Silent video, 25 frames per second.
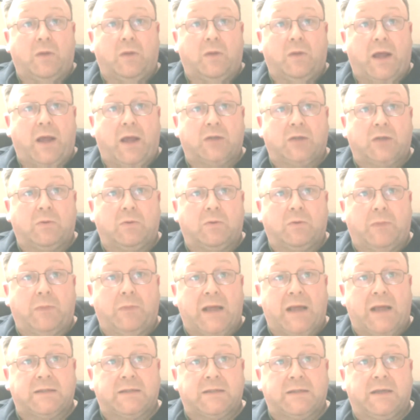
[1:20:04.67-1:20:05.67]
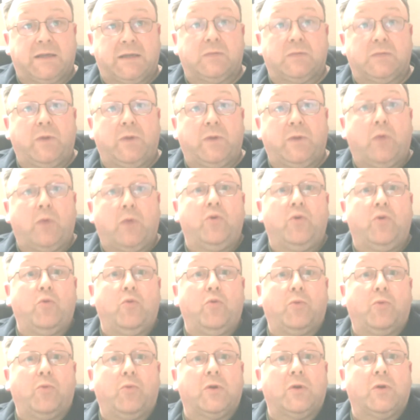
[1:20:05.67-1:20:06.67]
the actual plastics without you
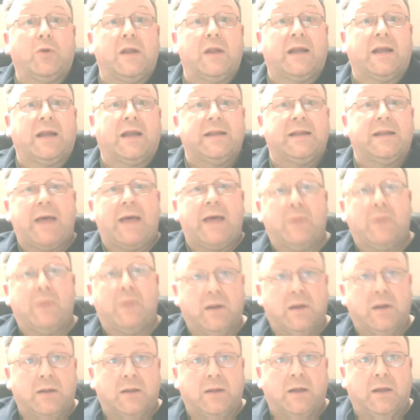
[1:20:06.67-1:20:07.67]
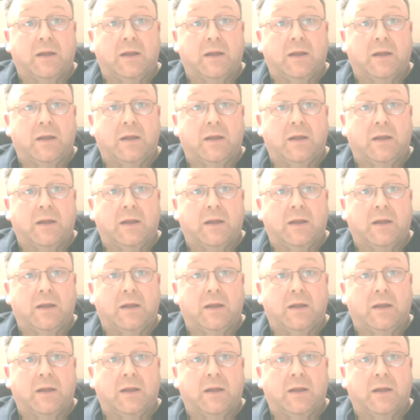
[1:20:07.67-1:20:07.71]
putting a contaminant